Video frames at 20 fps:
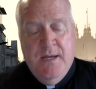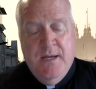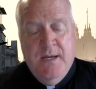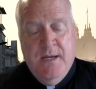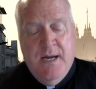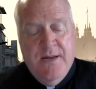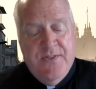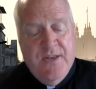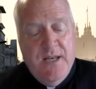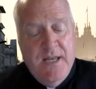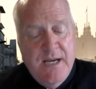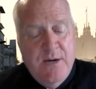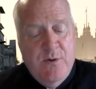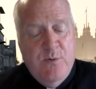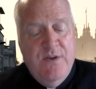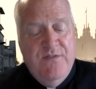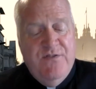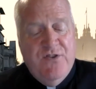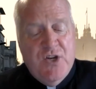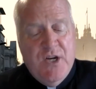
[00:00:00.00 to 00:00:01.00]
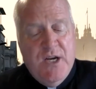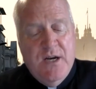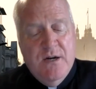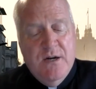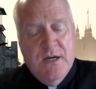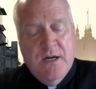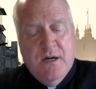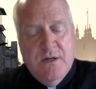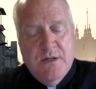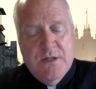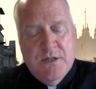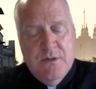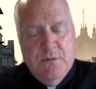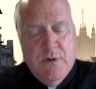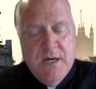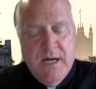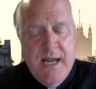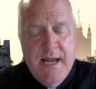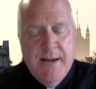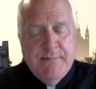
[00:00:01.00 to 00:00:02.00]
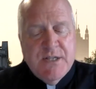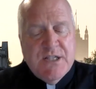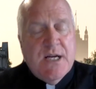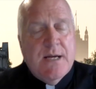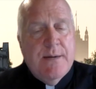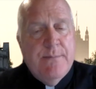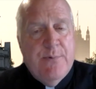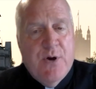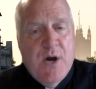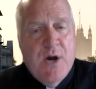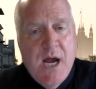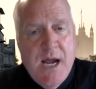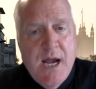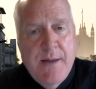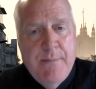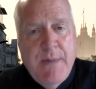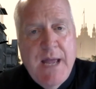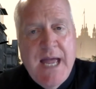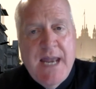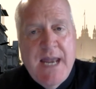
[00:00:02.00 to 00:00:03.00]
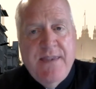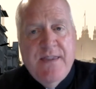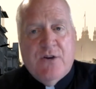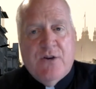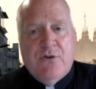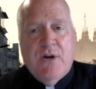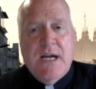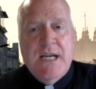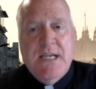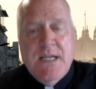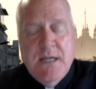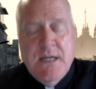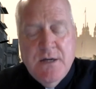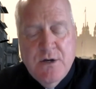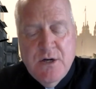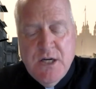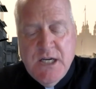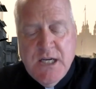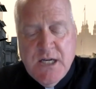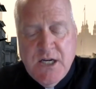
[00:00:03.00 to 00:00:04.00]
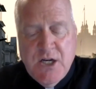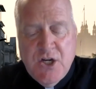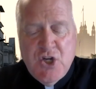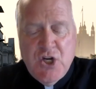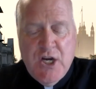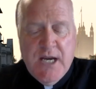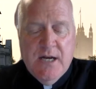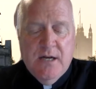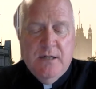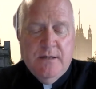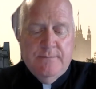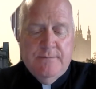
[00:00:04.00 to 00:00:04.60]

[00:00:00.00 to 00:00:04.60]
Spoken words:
at the link we've shared, and also on Amazon Prime and the Criterion channel.